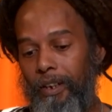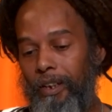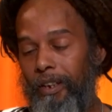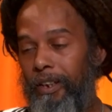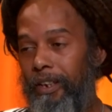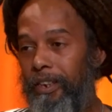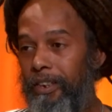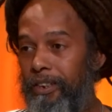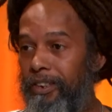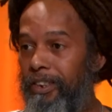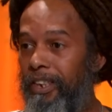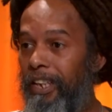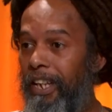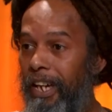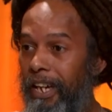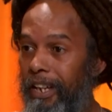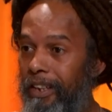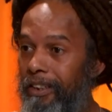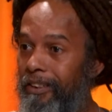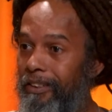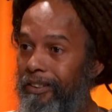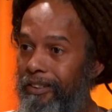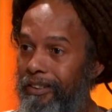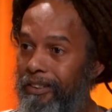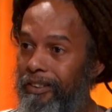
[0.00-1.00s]
is that
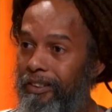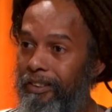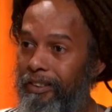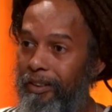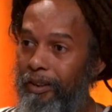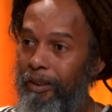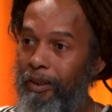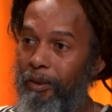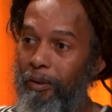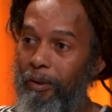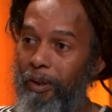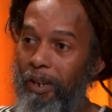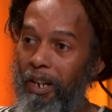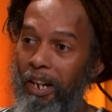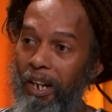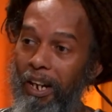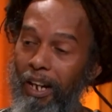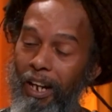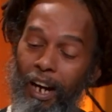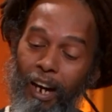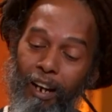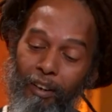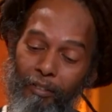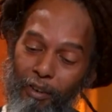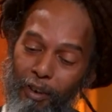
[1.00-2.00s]

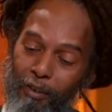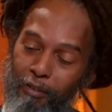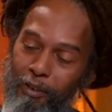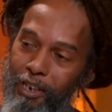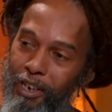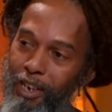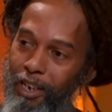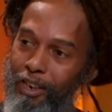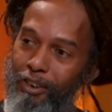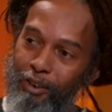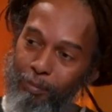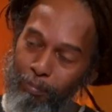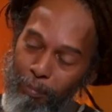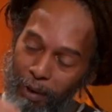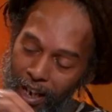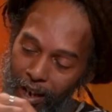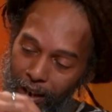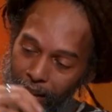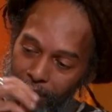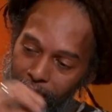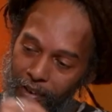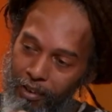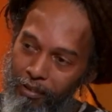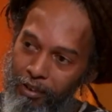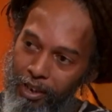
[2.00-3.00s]
our very nature, by our
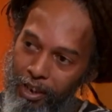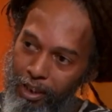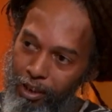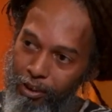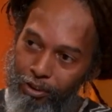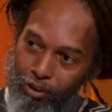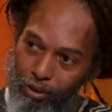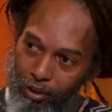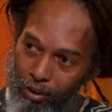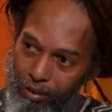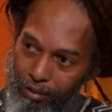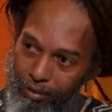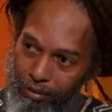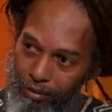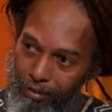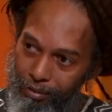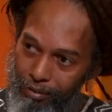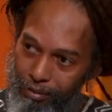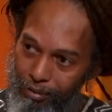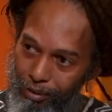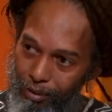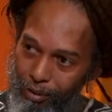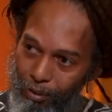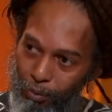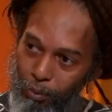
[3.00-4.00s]
very nature,
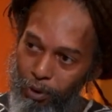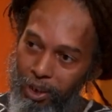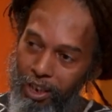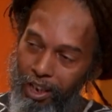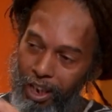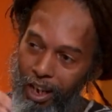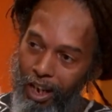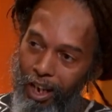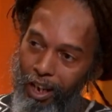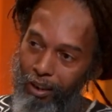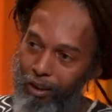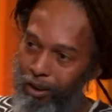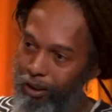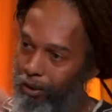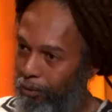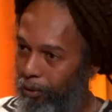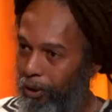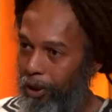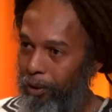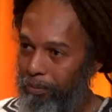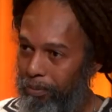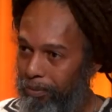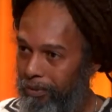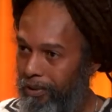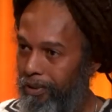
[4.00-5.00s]
we are
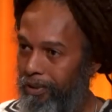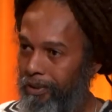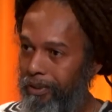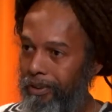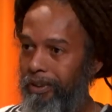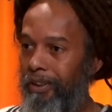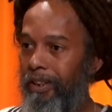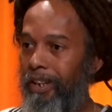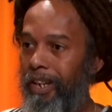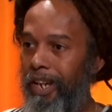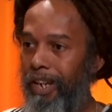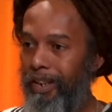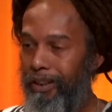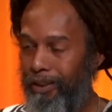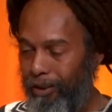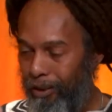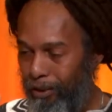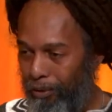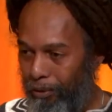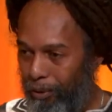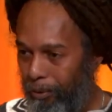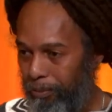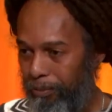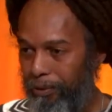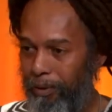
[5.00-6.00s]
corrupt and
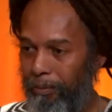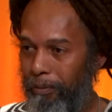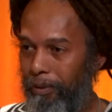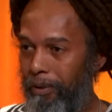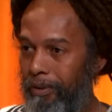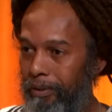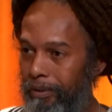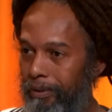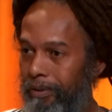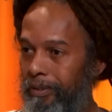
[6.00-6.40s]
corruptible.